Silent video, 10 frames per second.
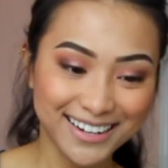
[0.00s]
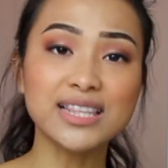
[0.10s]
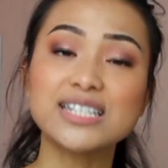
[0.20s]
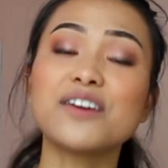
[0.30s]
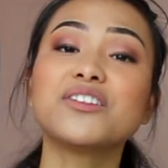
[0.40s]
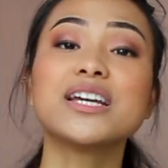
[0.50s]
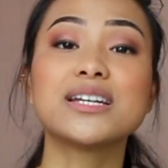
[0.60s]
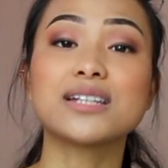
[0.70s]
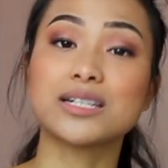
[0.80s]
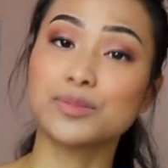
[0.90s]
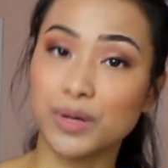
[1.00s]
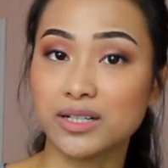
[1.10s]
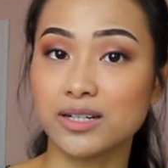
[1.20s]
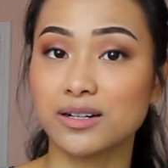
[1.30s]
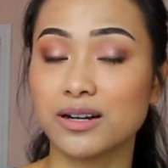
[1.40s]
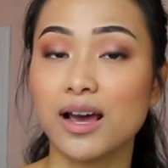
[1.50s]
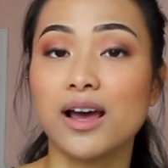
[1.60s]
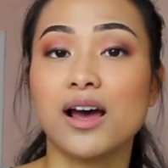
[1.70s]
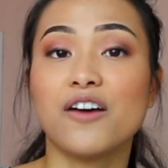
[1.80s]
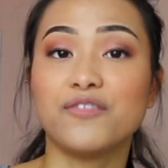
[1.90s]
This definitely is a sponsored
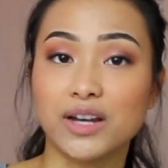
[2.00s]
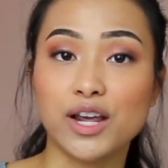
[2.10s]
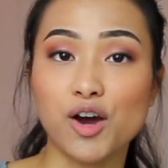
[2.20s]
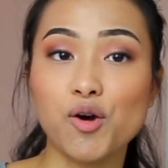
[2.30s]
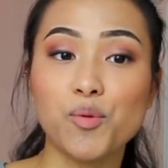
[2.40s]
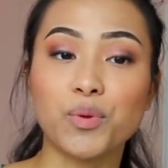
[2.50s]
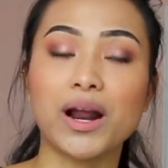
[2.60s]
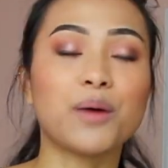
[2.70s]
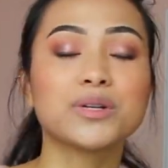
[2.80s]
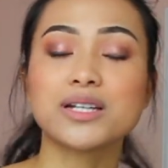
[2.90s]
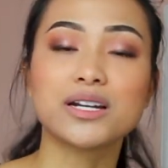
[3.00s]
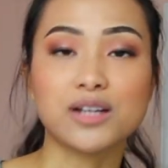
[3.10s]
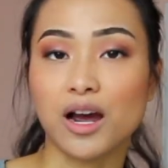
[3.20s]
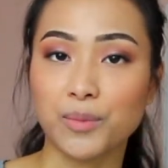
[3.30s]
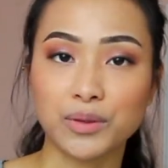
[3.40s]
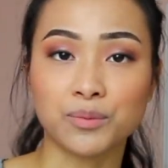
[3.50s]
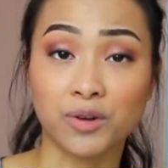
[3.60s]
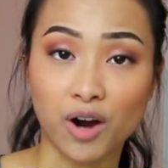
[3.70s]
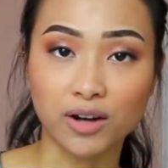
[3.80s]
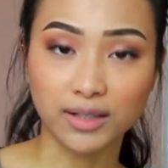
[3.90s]
video, but I was gonna talk about them
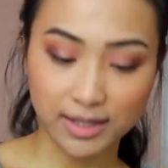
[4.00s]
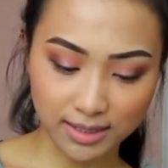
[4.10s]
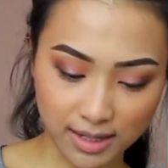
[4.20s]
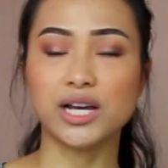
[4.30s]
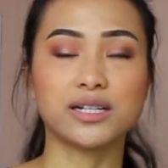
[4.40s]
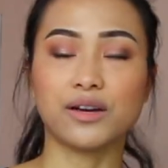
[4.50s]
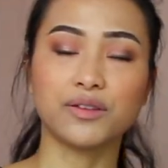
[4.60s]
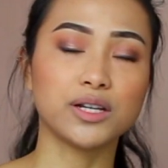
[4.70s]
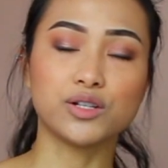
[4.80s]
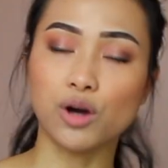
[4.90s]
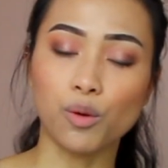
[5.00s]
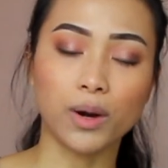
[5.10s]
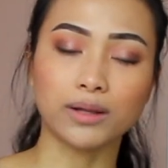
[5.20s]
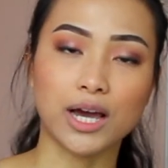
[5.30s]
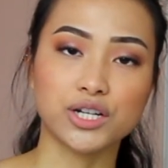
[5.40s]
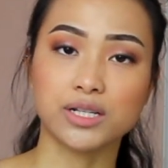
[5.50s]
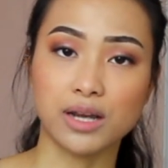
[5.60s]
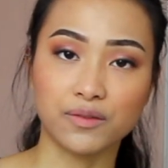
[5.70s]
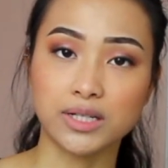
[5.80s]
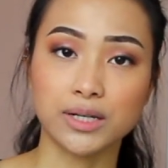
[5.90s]
regardless. I definitely don't wear lashes
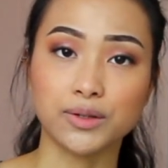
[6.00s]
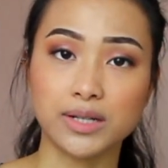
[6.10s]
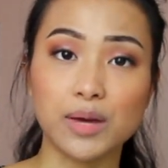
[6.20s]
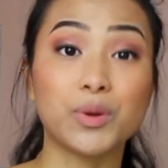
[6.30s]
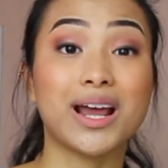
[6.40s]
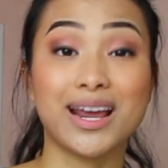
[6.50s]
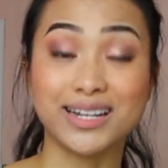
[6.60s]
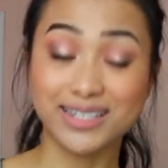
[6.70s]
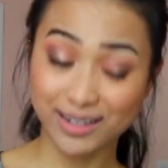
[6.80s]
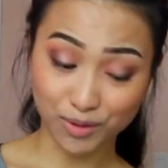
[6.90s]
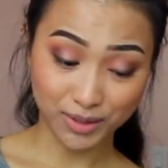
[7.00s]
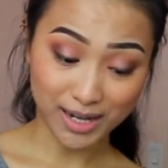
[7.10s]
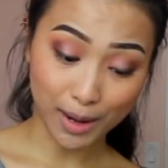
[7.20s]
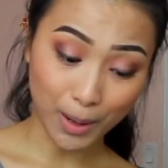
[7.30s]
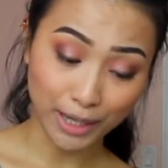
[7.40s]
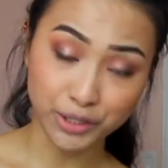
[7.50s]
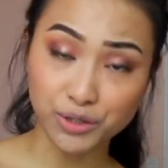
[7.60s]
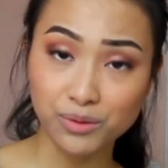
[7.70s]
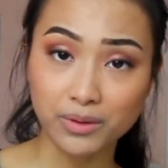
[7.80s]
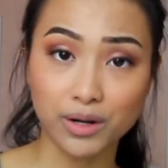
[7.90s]
every single day, but any single time I
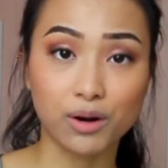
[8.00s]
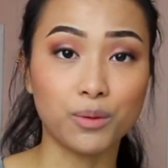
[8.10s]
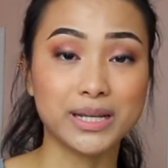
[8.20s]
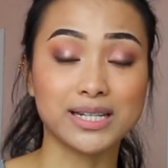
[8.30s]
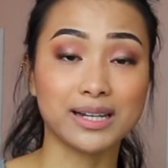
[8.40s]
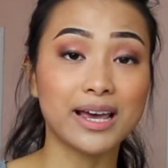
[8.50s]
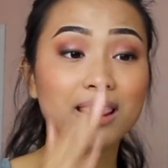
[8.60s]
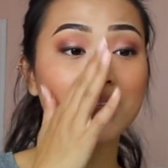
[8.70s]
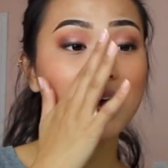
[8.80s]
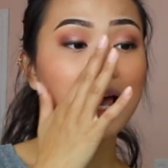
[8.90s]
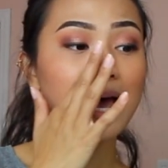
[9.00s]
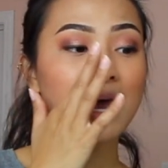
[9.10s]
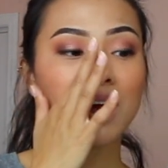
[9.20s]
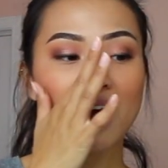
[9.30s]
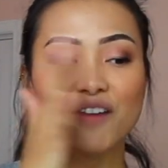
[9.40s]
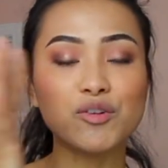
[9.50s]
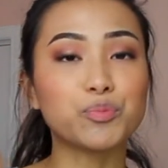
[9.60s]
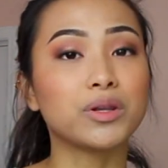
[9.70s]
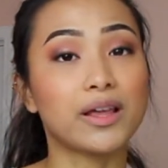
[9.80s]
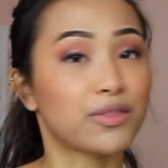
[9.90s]
do, they're always Lithe. And I have a
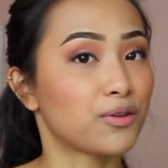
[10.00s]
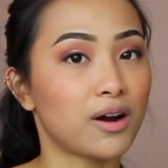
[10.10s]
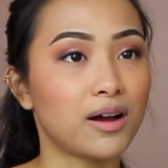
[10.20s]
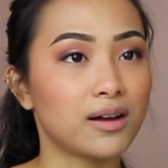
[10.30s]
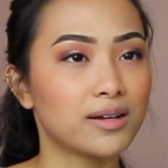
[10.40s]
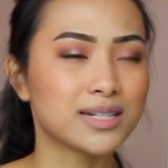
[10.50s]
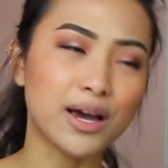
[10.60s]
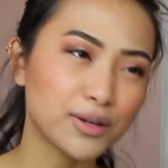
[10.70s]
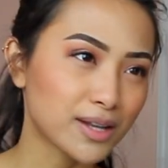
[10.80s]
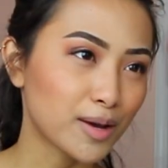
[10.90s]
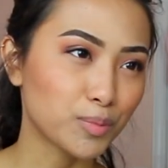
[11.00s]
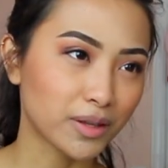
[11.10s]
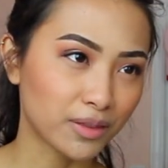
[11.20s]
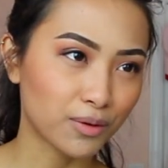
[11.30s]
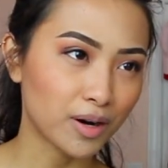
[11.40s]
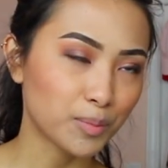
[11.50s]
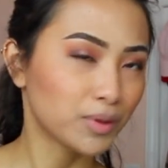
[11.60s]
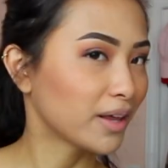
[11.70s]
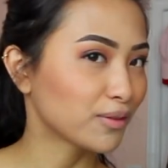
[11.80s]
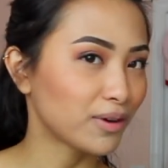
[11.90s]
plethora, is that how you say it? Plethora?
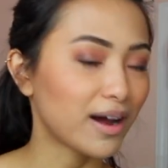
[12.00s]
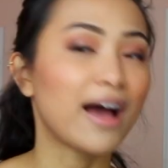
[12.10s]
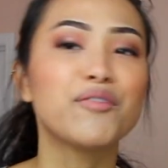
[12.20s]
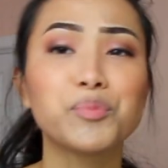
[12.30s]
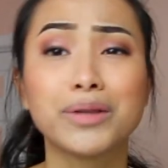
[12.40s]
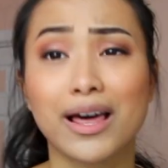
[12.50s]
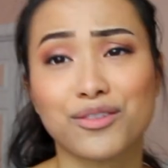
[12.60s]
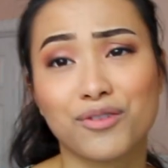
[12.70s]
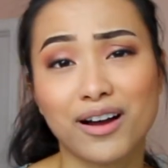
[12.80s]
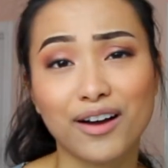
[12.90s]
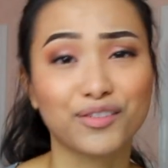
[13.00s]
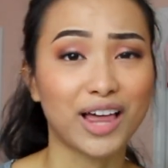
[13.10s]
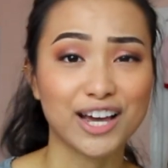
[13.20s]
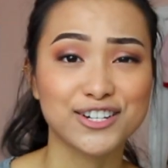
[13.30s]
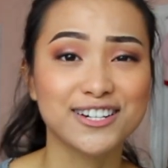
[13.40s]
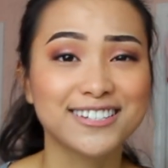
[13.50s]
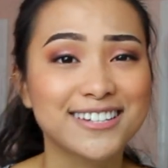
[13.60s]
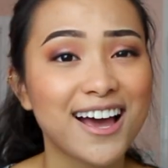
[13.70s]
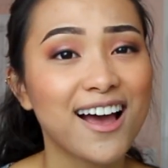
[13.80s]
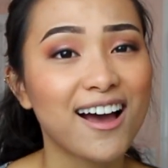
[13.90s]
Plethora? I have a plethora of
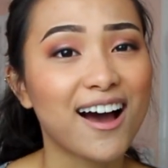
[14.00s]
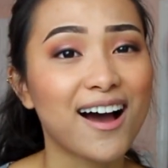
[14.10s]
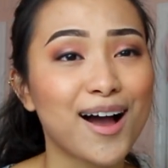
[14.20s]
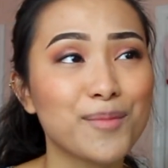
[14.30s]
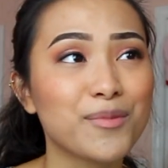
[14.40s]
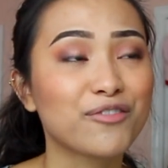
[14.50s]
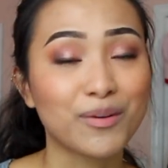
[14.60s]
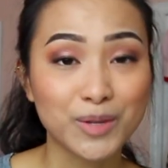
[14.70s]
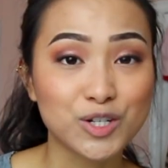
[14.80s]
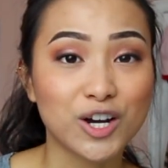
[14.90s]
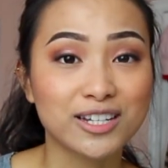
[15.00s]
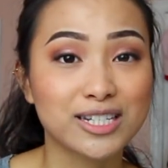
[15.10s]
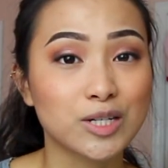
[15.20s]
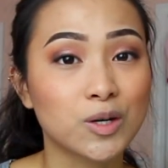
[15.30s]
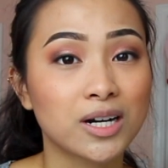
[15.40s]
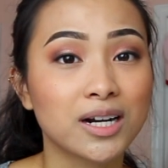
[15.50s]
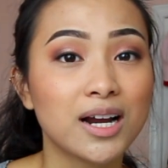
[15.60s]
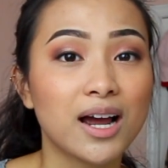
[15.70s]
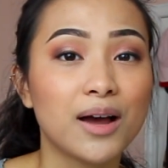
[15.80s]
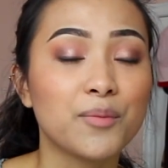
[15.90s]
lashes um, from the drugstore,
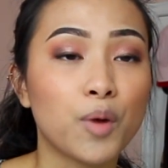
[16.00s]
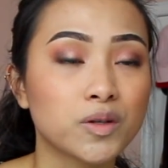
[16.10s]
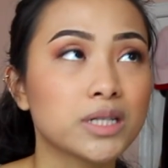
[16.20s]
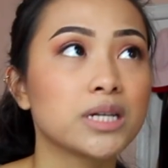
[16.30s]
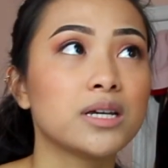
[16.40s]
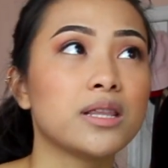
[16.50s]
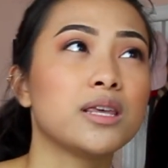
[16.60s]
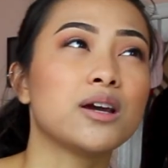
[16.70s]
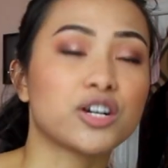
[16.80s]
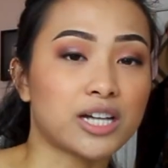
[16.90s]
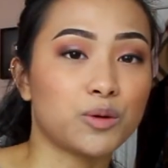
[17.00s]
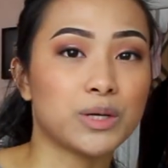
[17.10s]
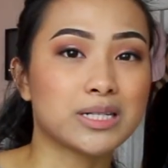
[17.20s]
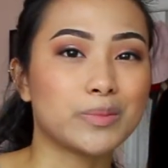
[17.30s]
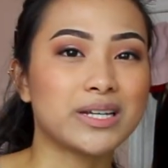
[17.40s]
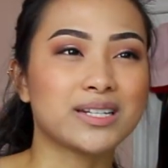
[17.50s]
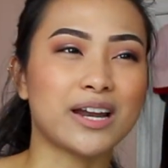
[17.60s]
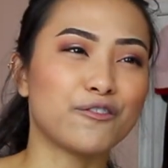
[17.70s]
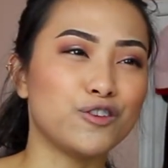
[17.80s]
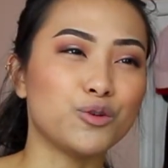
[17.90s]
mostly the Ardell Wispies
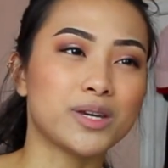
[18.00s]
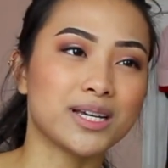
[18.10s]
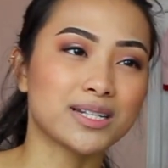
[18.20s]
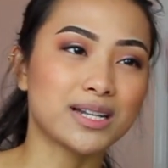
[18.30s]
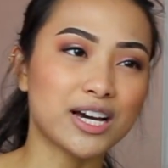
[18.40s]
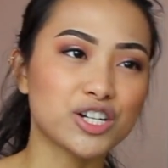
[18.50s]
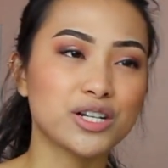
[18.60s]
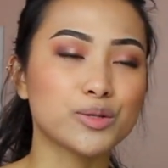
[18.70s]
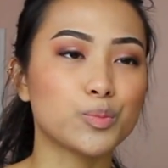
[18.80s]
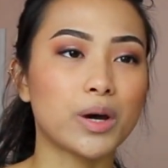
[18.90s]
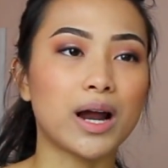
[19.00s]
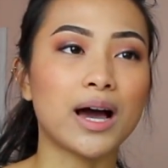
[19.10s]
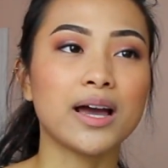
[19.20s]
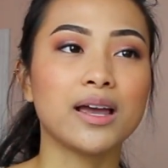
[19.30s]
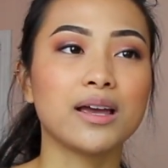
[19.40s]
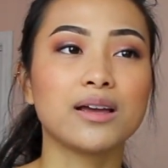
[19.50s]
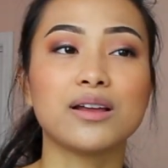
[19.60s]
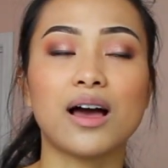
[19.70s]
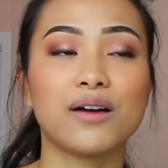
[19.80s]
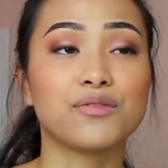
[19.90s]
and a few Kiss lashes, but I
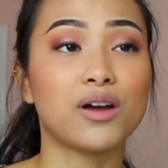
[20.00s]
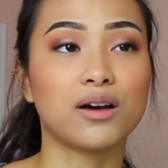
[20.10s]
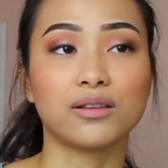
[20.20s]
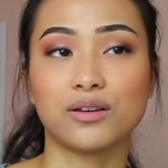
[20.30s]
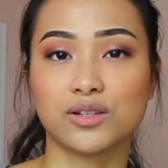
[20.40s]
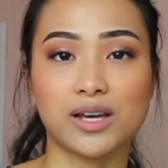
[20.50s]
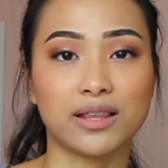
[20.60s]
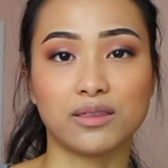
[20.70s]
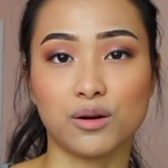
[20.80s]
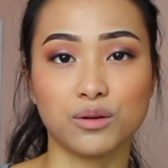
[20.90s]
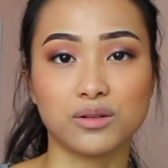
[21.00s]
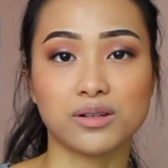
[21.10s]
have not looked at those